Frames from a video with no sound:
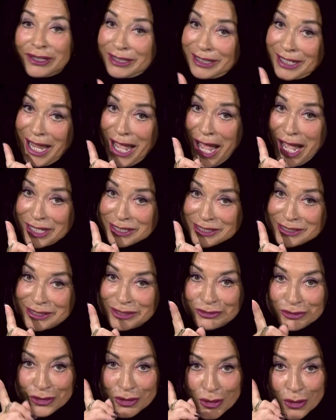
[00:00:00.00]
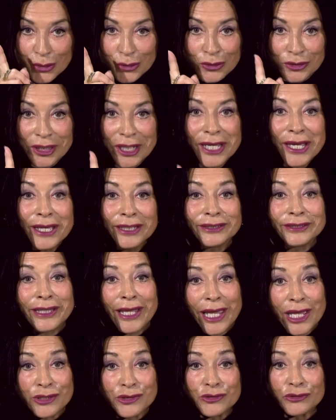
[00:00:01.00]
Last, during her
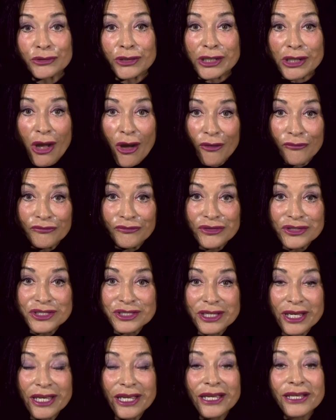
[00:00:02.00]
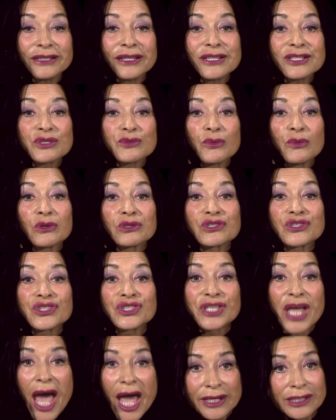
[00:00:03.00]
tenure in office, Inez was
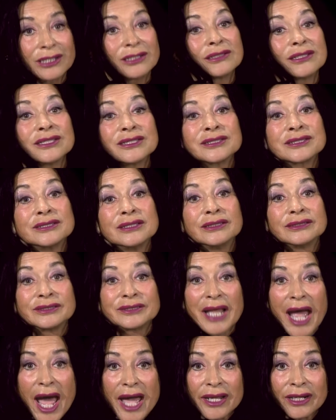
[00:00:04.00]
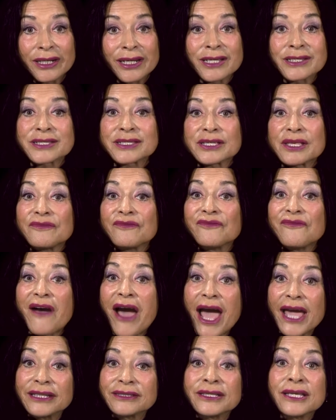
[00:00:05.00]
tirelessly
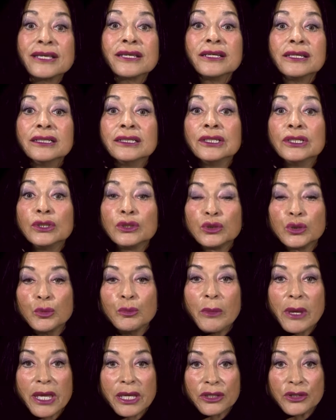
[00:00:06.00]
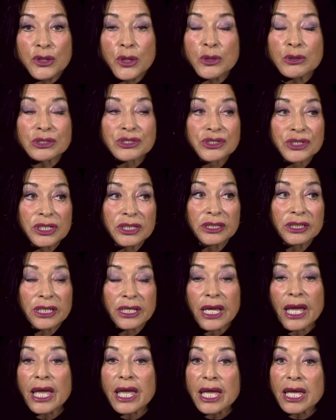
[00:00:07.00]
fighting to make New York
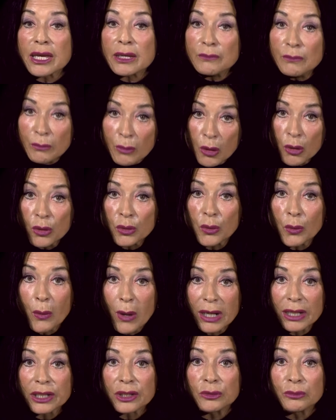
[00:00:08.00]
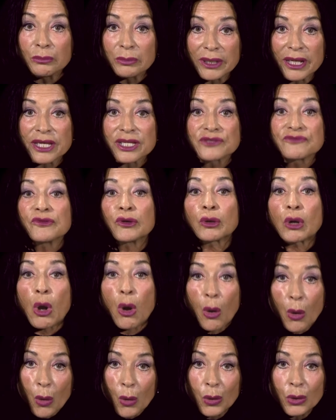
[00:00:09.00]
City a more welcome place for
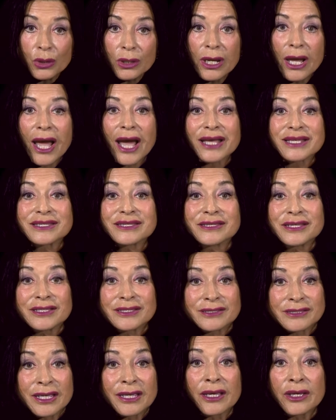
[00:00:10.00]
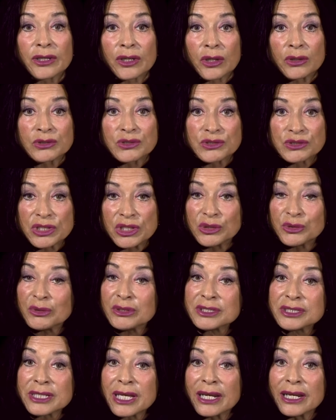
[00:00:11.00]
all, assisting her
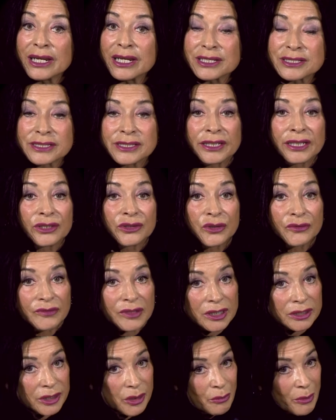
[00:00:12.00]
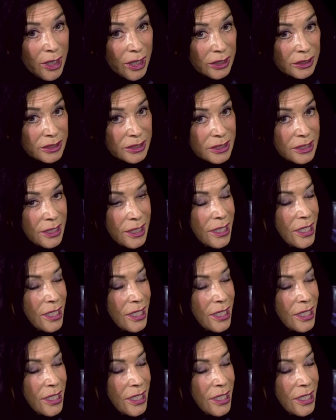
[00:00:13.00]
constituents and listening to their demands.